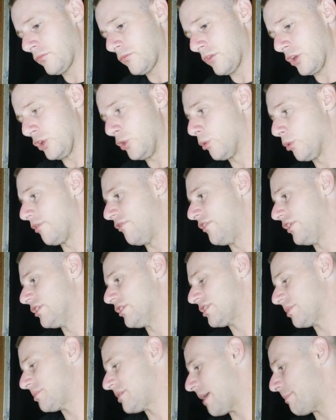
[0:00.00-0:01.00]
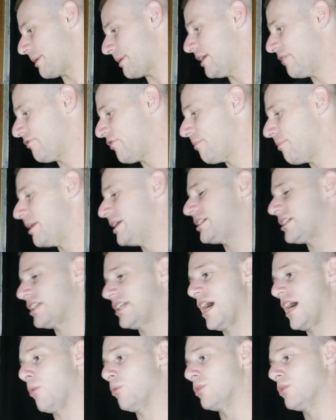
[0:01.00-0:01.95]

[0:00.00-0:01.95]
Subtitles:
You revealed some type of information that